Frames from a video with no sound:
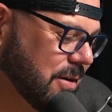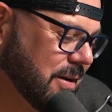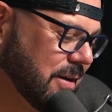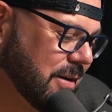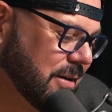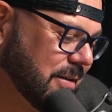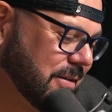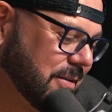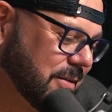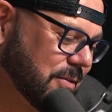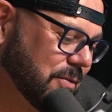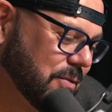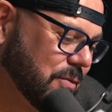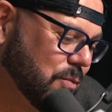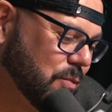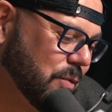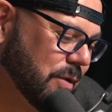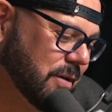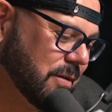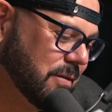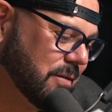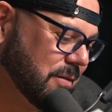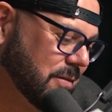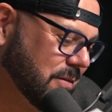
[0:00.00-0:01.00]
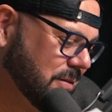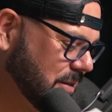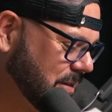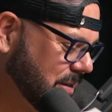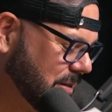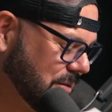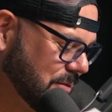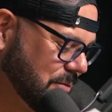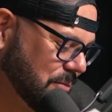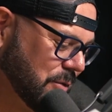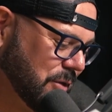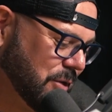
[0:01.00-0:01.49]
I, when
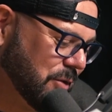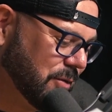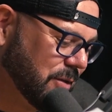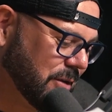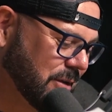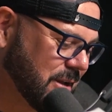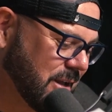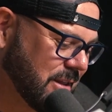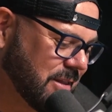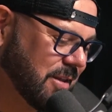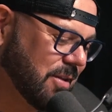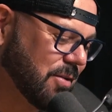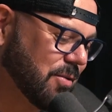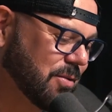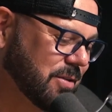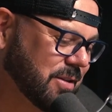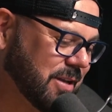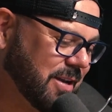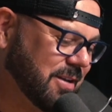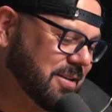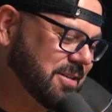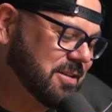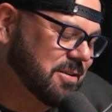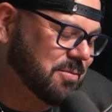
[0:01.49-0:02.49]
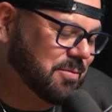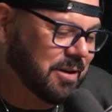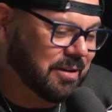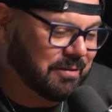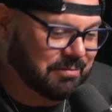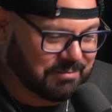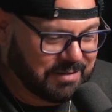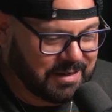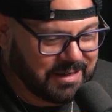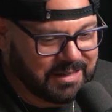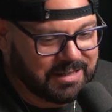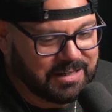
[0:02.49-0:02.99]
when you look at the Old
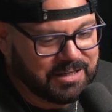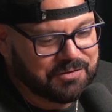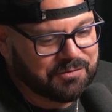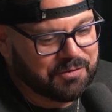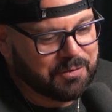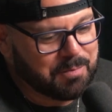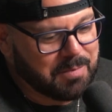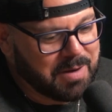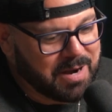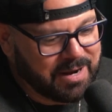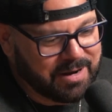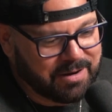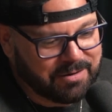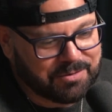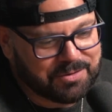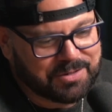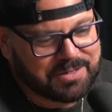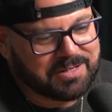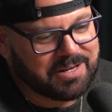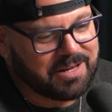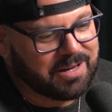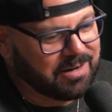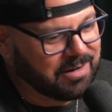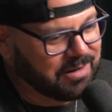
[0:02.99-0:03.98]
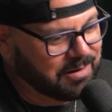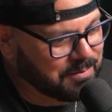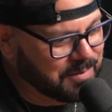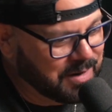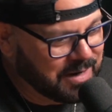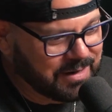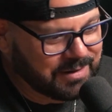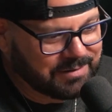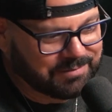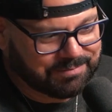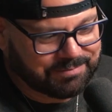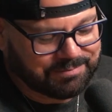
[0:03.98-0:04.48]
Testament, at least from my understanding,
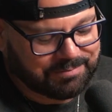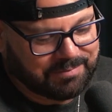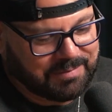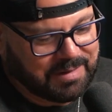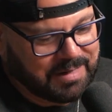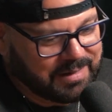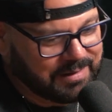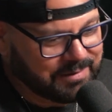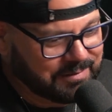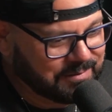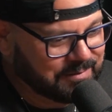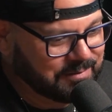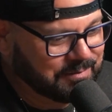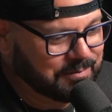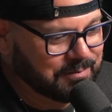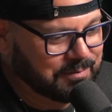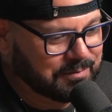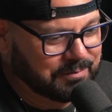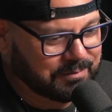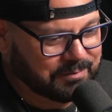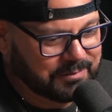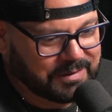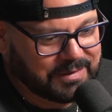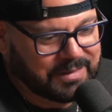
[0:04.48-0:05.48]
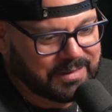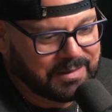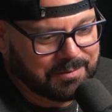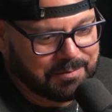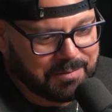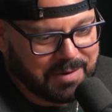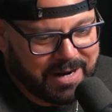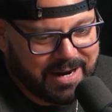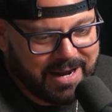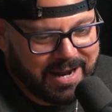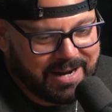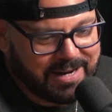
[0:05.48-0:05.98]
my my again
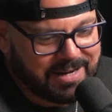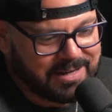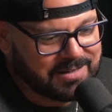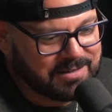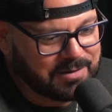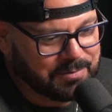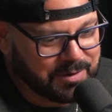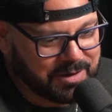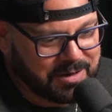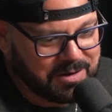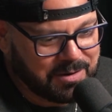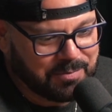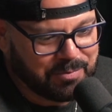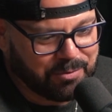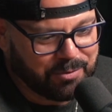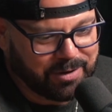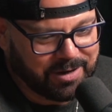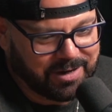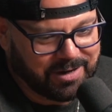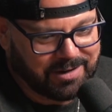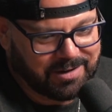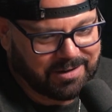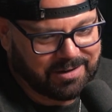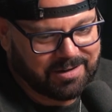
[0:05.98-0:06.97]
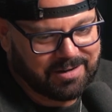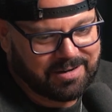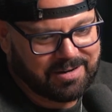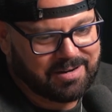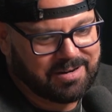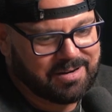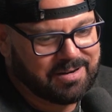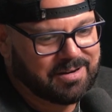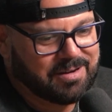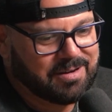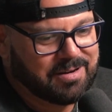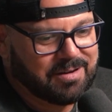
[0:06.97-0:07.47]
my academic upbringing,
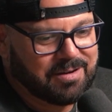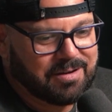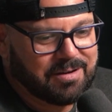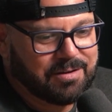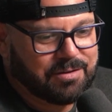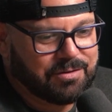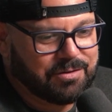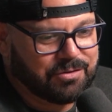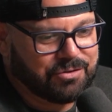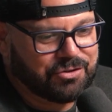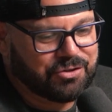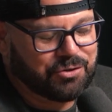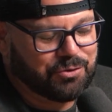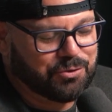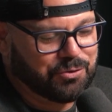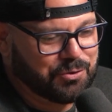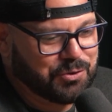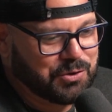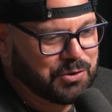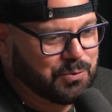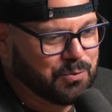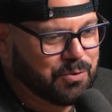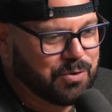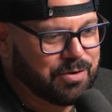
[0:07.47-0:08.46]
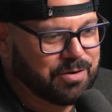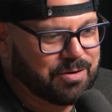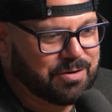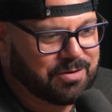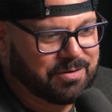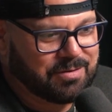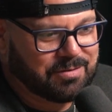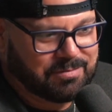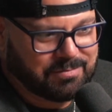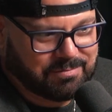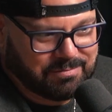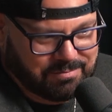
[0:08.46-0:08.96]
the Jews
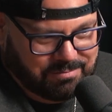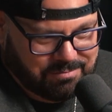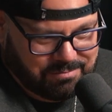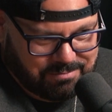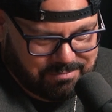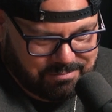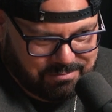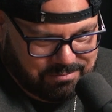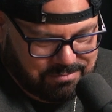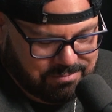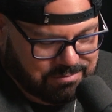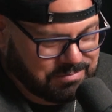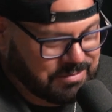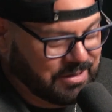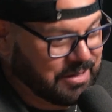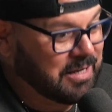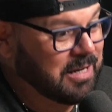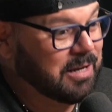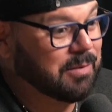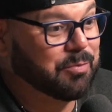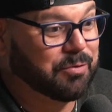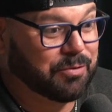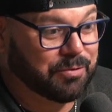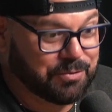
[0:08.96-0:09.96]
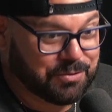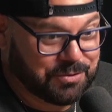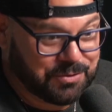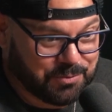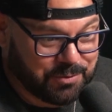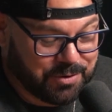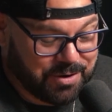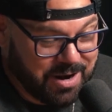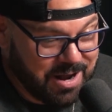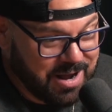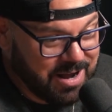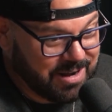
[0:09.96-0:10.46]
were the Hebrews
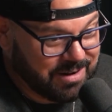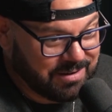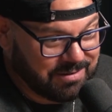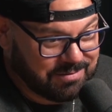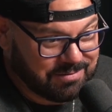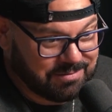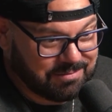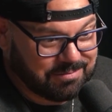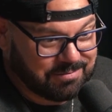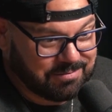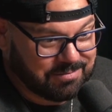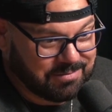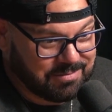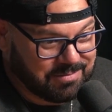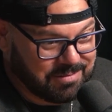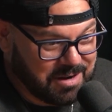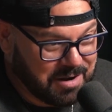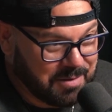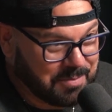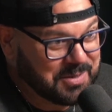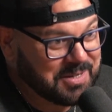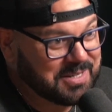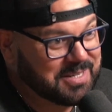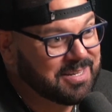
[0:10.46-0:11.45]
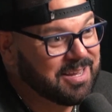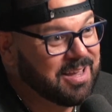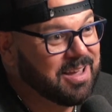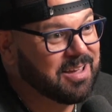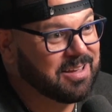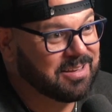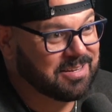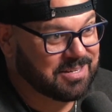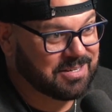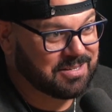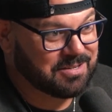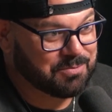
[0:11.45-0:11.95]
were not
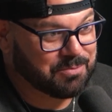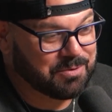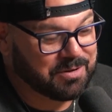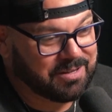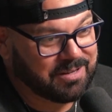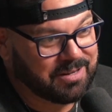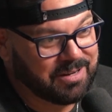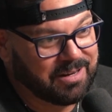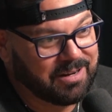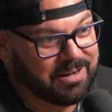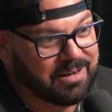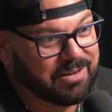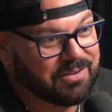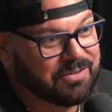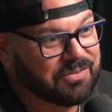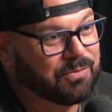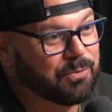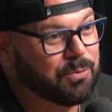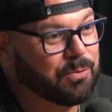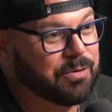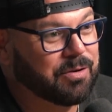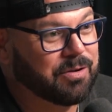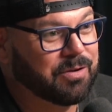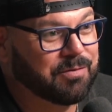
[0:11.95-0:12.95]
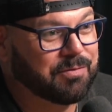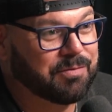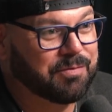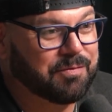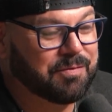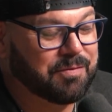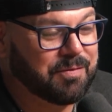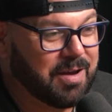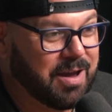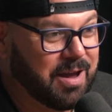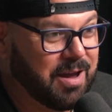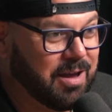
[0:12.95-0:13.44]
obsessed with any sort
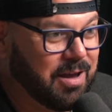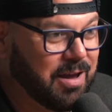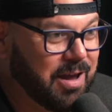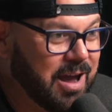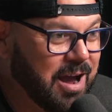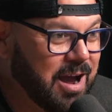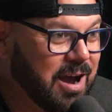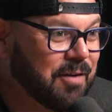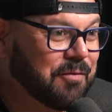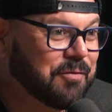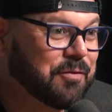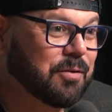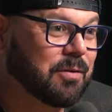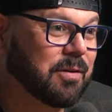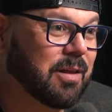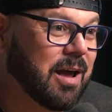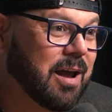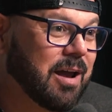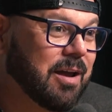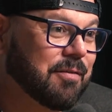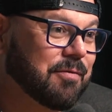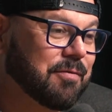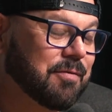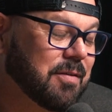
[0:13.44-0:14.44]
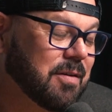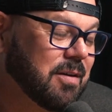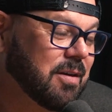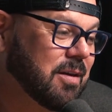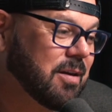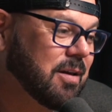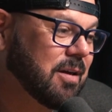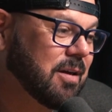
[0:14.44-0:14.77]
of afterlife